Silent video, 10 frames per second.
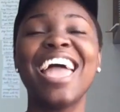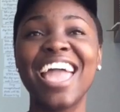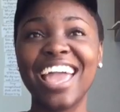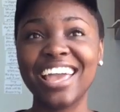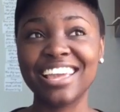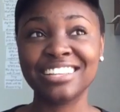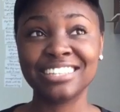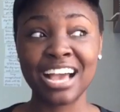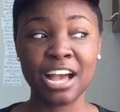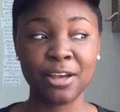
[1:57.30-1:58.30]

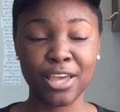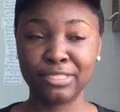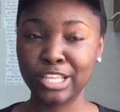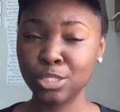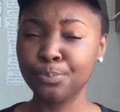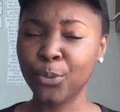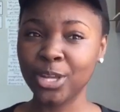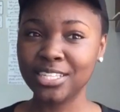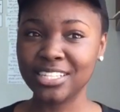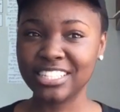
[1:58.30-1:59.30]
And at this
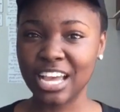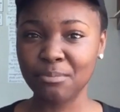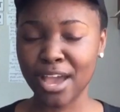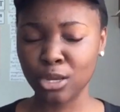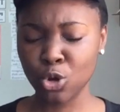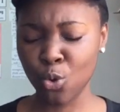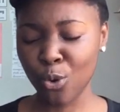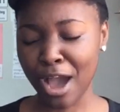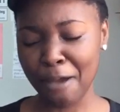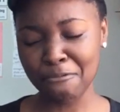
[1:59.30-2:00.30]
point in time, I
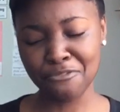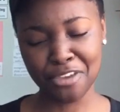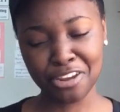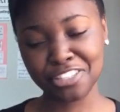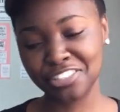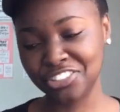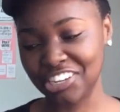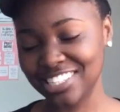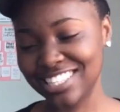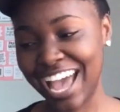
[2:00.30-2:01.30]
know I'm very
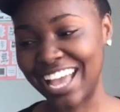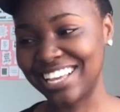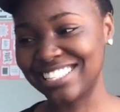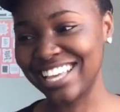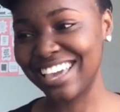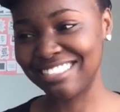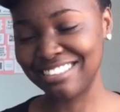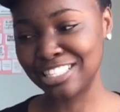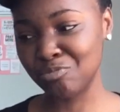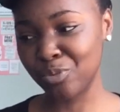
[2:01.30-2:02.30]
stressed. I say this